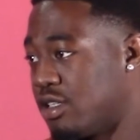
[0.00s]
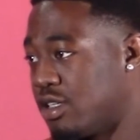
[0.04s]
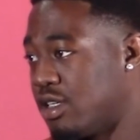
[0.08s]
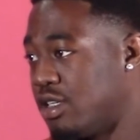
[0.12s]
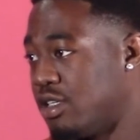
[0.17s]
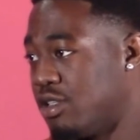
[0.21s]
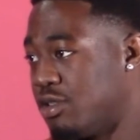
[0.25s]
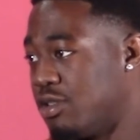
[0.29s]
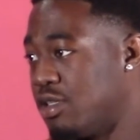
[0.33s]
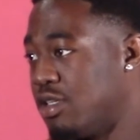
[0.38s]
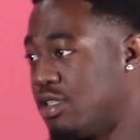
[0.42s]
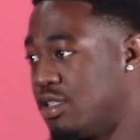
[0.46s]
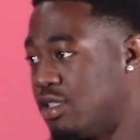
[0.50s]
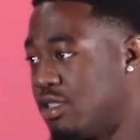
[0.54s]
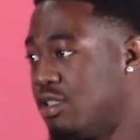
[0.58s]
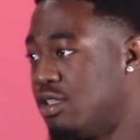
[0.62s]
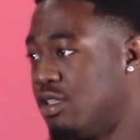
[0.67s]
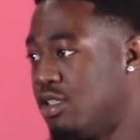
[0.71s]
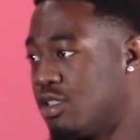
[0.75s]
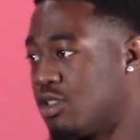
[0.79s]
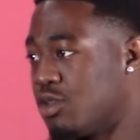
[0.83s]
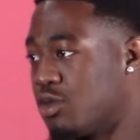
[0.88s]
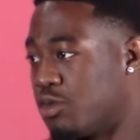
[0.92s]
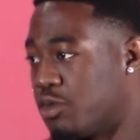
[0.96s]
He, he
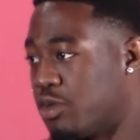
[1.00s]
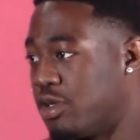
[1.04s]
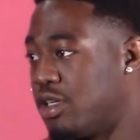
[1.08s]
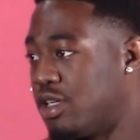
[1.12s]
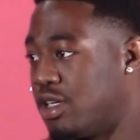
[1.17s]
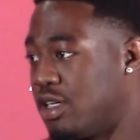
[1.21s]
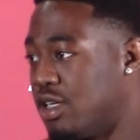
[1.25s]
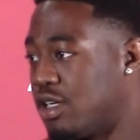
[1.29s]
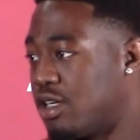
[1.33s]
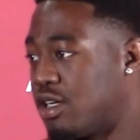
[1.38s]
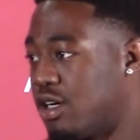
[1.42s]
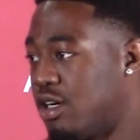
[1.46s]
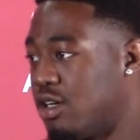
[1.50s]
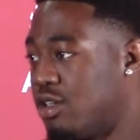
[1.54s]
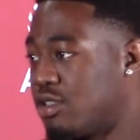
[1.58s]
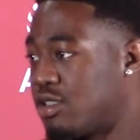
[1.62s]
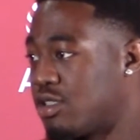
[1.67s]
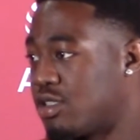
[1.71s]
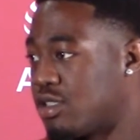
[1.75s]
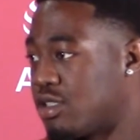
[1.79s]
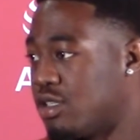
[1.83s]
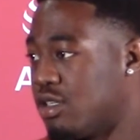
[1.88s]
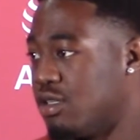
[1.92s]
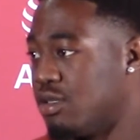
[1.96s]
he's a really good
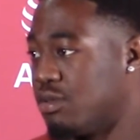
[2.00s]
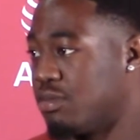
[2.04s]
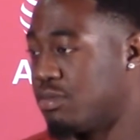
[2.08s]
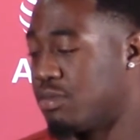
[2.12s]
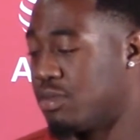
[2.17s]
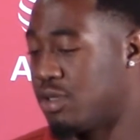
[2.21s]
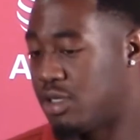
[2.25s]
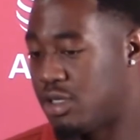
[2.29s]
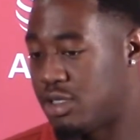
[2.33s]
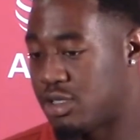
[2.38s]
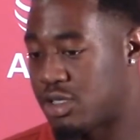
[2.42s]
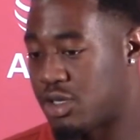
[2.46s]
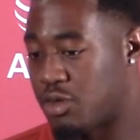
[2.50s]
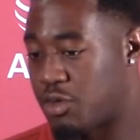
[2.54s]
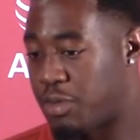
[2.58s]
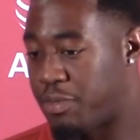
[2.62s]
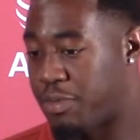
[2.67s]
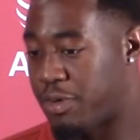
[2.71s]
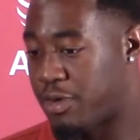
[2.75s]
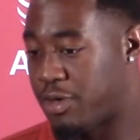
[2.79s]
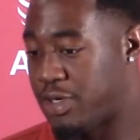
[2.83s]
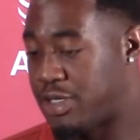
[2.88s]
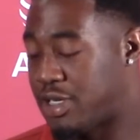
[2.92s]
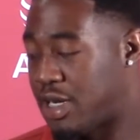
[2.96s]
coach. Um, so we
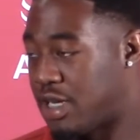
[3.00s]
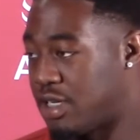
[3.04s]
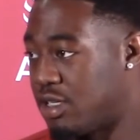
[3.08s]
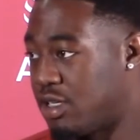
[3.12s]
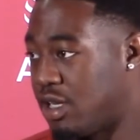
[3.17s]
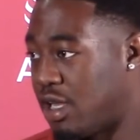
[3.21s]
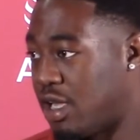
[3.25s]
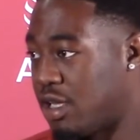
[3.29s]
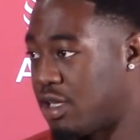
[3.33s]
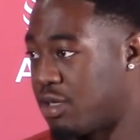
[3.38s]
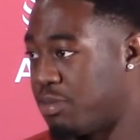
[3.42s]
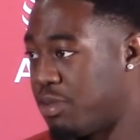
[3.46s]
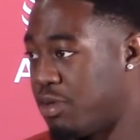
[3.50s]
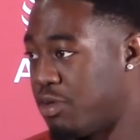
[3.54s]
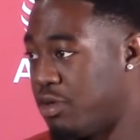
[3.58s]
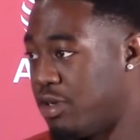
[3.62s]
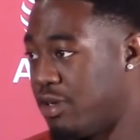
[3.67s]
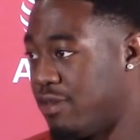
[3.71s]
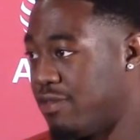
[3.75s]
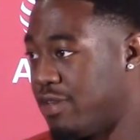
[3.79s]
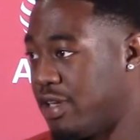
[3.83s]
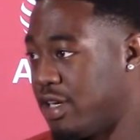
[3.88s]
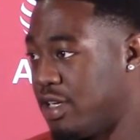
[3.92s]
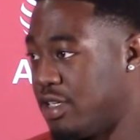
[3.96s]
we tried to like be
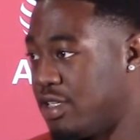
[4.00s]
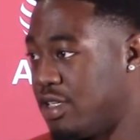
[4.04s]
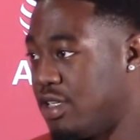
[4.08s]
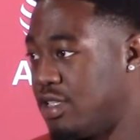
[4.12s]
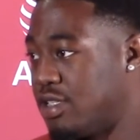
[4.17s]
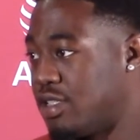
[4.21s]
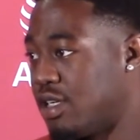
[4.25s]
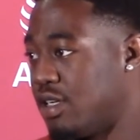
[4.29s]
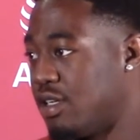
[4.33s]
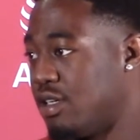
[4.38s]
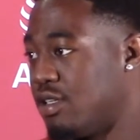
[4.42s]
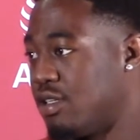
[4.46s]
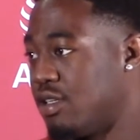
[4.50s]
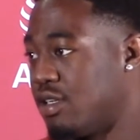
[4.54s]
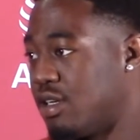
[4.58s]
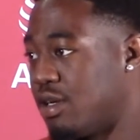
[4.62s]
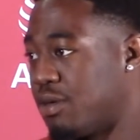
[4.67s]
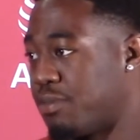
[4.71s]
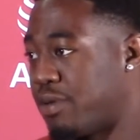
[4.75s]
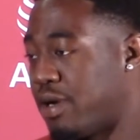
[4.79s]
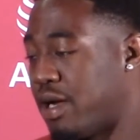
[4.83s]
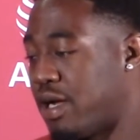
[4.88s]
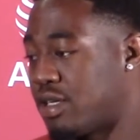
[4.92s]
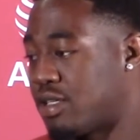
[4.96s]
very detailed in our
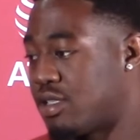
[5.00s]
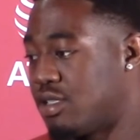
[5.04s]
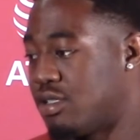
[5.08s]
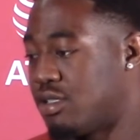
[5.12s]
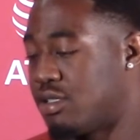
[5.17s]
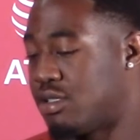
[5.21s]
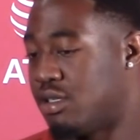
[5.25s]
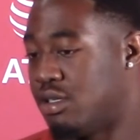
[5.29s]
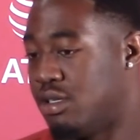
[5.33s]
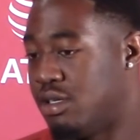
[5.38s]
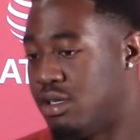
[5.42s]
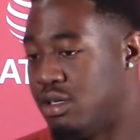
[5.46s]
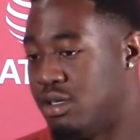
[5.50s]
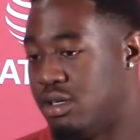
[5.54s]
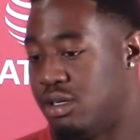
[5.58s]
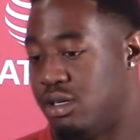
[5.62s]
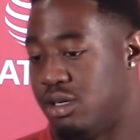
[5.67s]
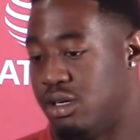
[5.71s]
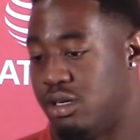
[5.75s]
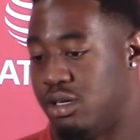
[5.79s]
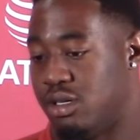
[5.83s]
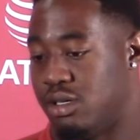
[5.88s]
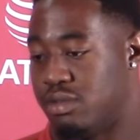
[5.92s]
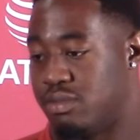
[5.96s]
practice.
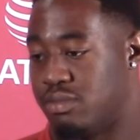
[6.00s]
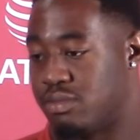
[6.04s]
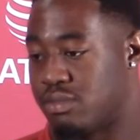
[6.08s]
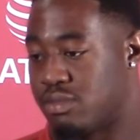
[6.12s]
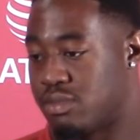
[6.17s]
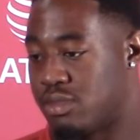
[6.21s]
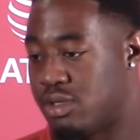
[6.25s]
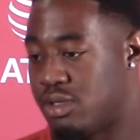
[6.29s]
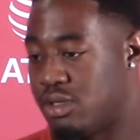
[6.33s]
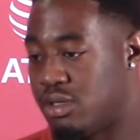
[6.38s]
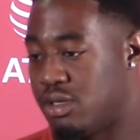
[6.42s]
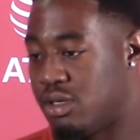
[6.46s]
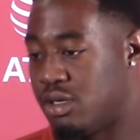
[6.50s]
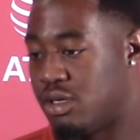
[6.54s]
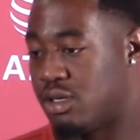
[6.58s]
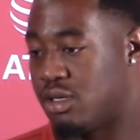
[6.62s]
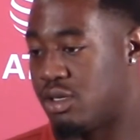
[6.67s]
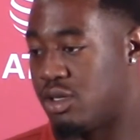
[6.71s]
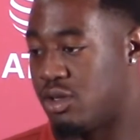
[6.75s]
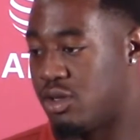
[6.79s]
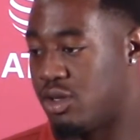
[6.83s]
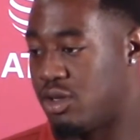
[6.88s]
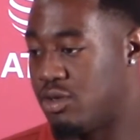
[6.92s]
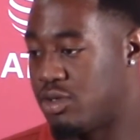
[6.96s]
Um,
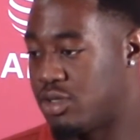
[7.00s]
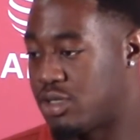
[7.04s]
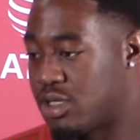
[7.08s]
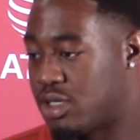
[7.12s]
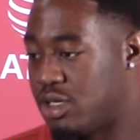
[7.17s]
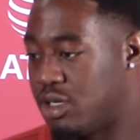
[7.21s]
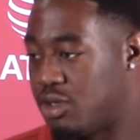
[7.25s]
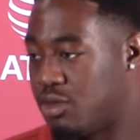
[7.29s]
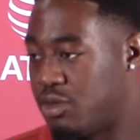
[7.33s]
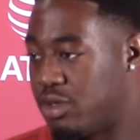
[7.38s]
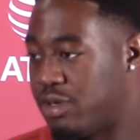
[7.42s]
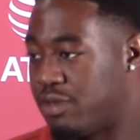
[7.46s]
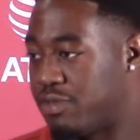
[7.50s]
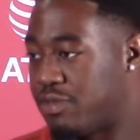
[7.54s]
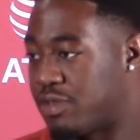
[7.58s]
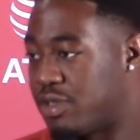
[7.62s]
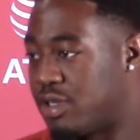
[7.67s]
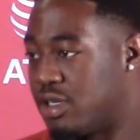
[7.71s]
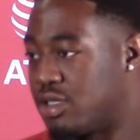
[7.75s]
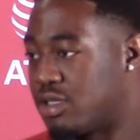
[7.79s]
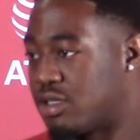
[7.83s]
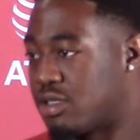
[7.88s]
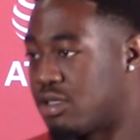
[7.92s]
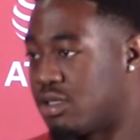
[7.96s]
the, it was a good win for
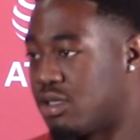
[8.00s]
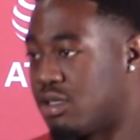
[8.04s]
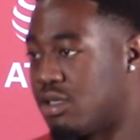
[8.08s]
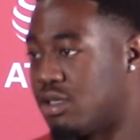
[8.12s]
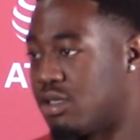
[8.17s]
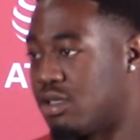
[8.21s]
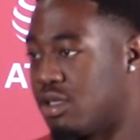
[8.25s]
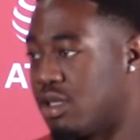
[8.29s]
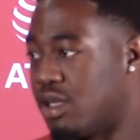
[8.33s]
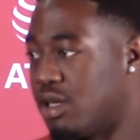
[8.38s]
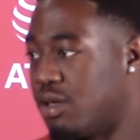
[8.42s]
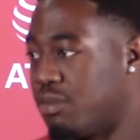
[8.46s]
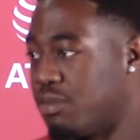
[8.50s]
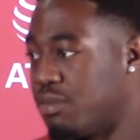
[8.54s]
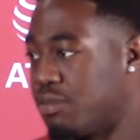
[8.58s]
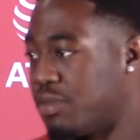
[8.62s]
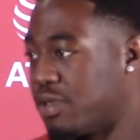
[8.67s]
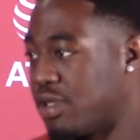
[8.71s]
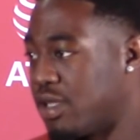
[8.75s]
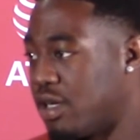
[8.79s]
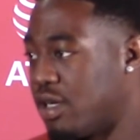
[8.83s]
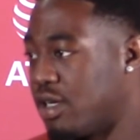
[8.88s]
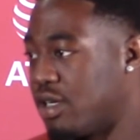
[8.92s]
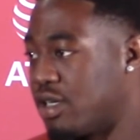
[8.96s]
us, uh, they're, but
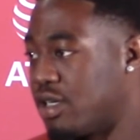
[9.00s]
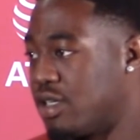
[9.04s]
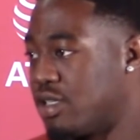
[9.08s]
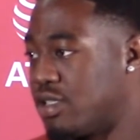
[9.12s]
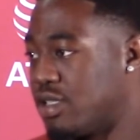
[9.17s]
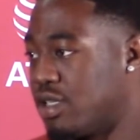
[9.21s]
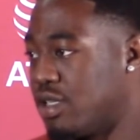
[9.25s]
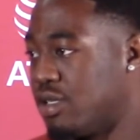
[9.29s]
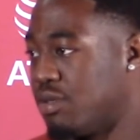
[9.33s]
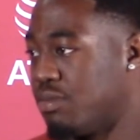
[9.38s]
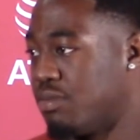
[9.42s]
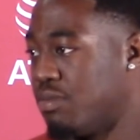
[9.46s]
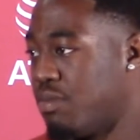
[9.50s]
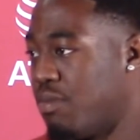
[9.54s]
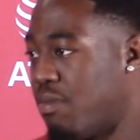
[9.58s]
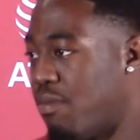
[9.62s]
they're a good team